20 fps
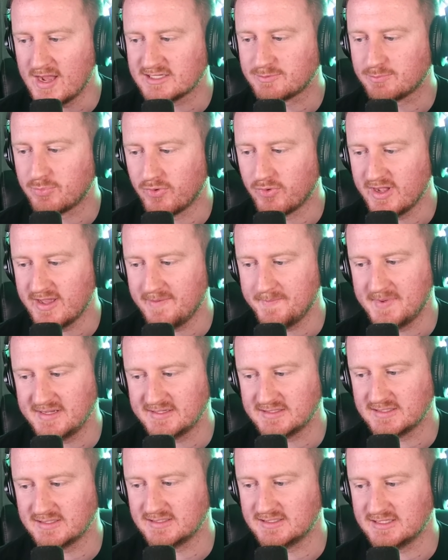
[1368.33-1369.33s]
West Point,
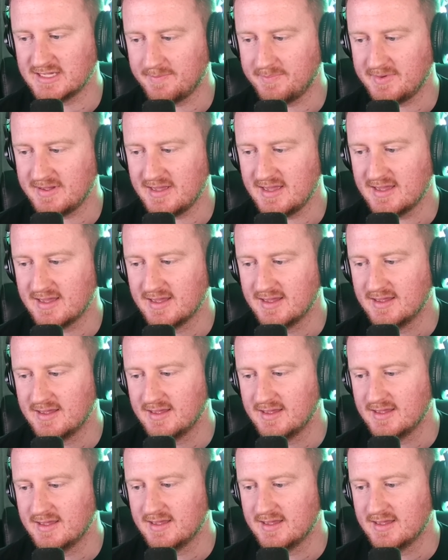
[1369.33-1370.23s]
Mississippi.